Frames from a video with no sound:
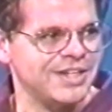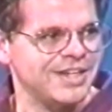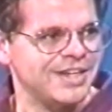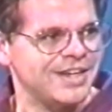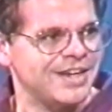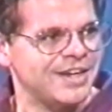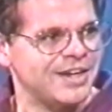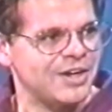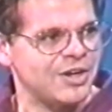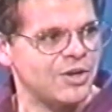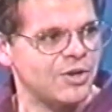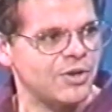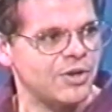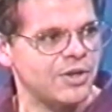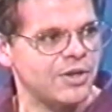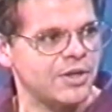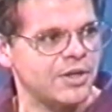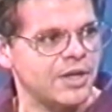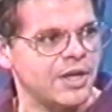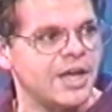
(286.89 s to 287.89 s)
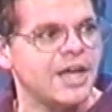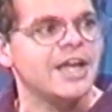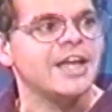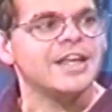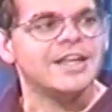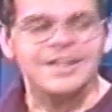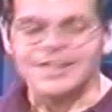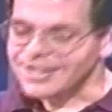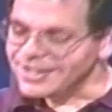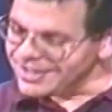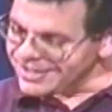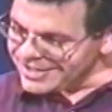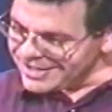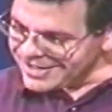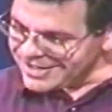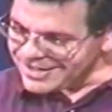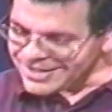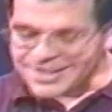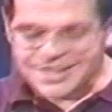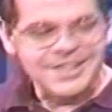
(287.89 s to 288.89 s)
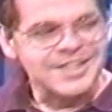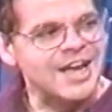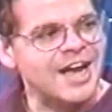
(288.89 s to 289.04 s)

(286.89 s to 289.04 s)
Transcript: Now, it's written by Duane T. Gish.